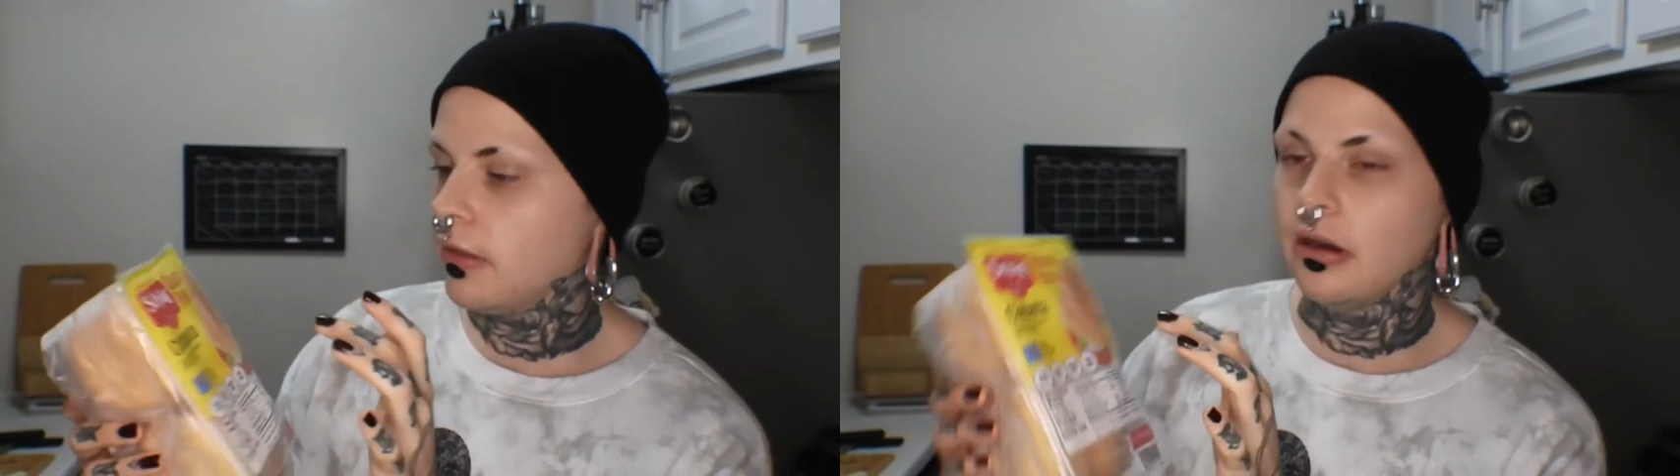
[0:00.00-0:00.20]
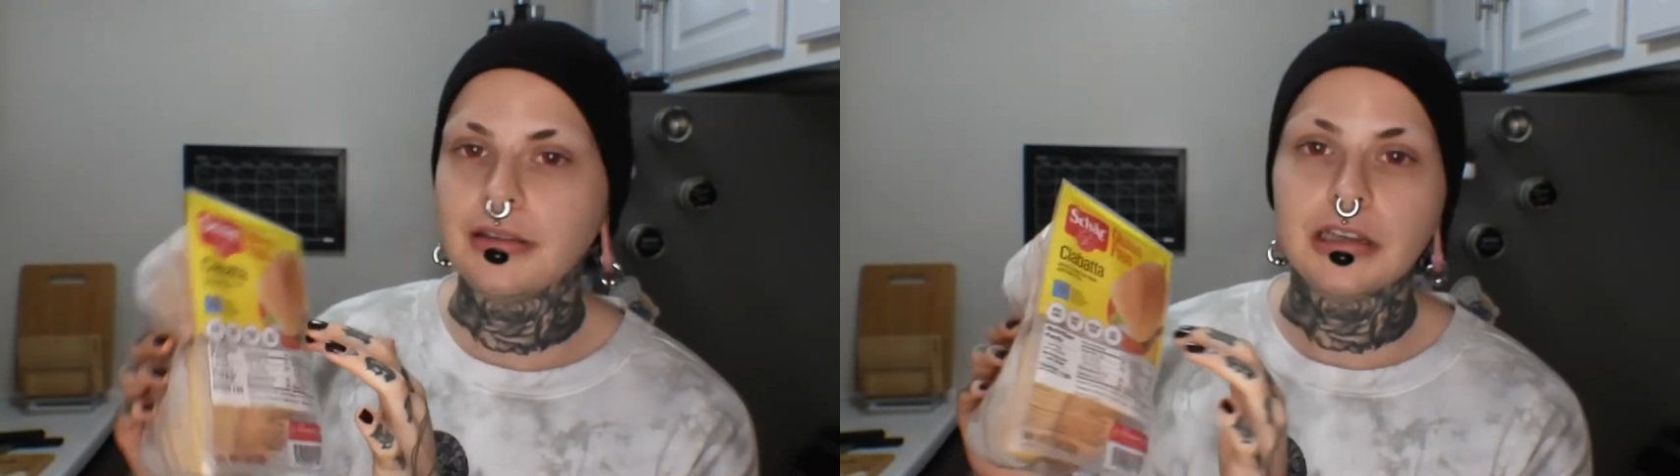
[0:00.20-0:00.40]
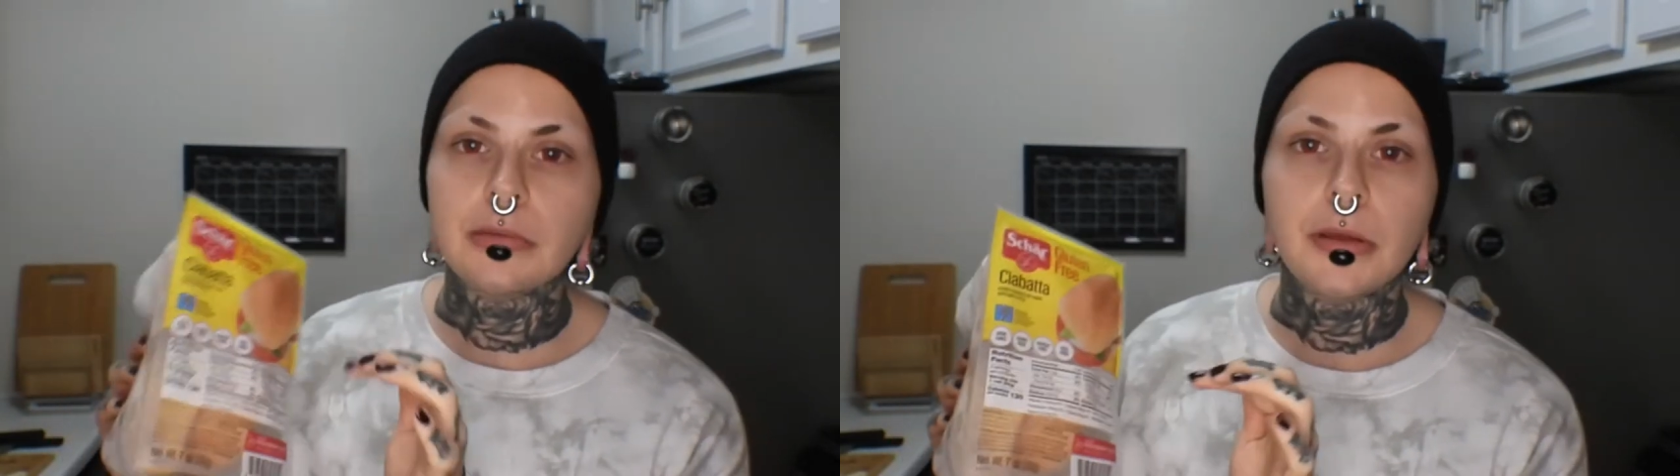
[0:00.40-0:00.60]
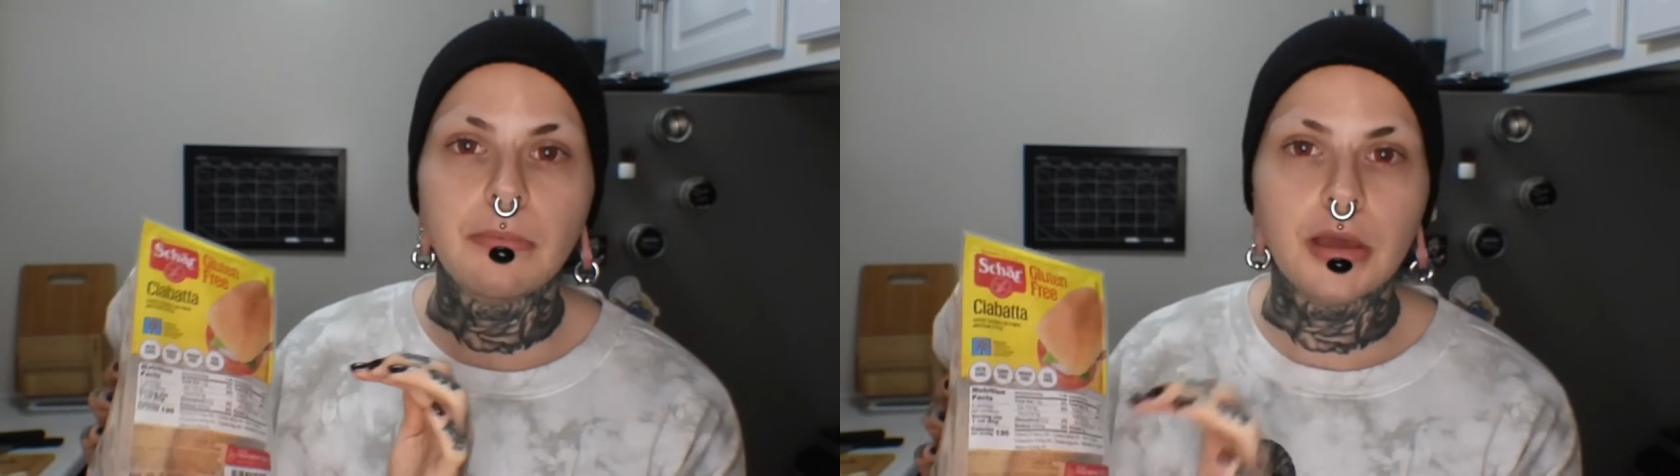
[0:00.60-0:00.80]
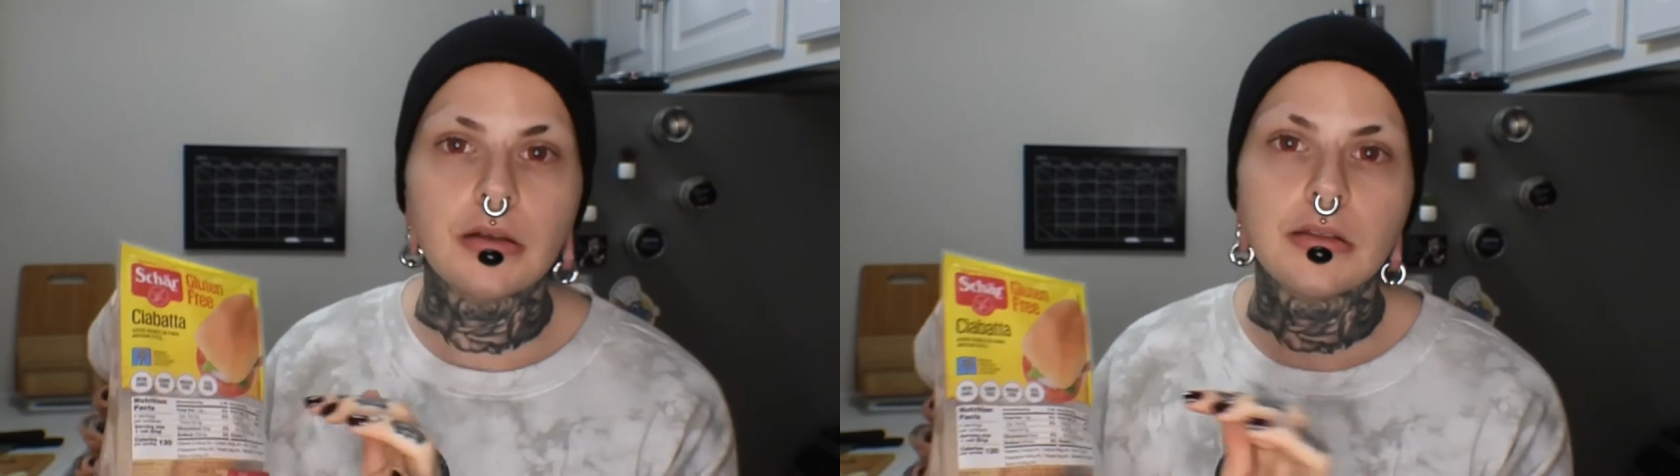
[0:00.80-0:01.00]
They're a little
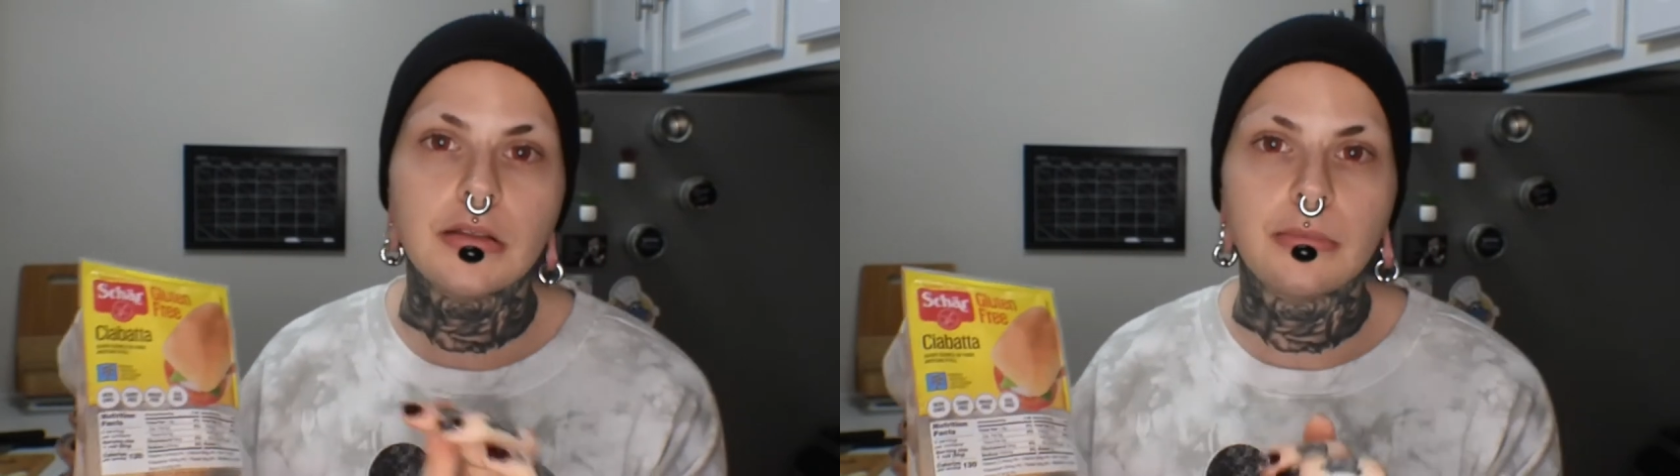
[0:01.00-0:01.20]
bit bigger than